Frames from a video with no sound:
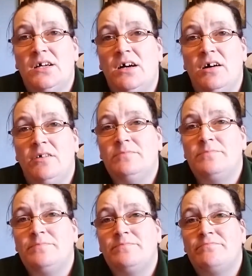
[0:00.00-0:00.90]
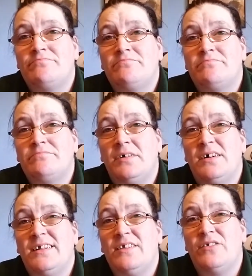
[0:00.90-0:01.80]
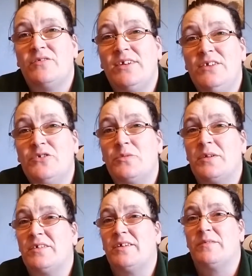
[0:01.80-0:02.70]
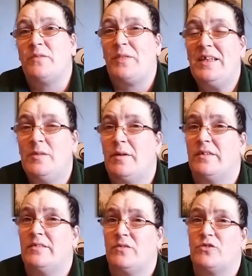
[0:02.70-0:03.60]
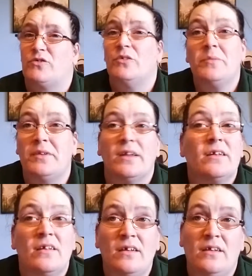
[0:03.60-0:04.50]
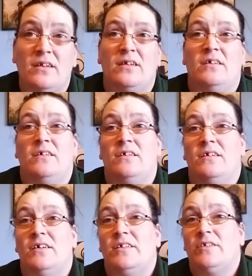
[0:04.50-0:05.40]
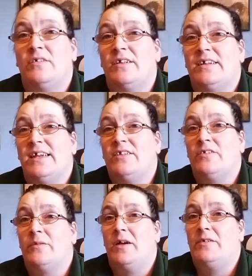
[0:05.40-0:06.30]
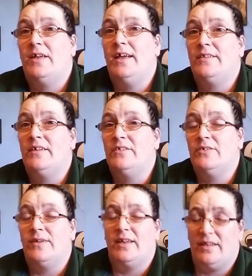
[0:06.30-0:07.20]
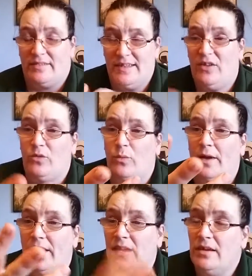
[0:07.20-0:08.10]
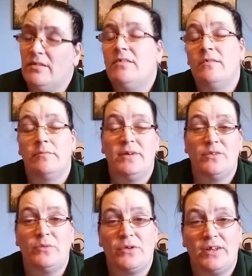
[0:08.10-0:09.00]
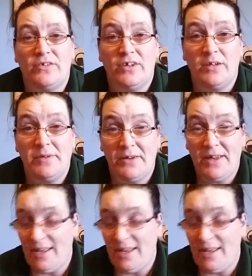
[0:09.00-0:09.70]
But it doesn't really interest me because I don't have to think about it, I have to script it. And all that get into my own head, and doing it this way means I'm not getting stuck in my own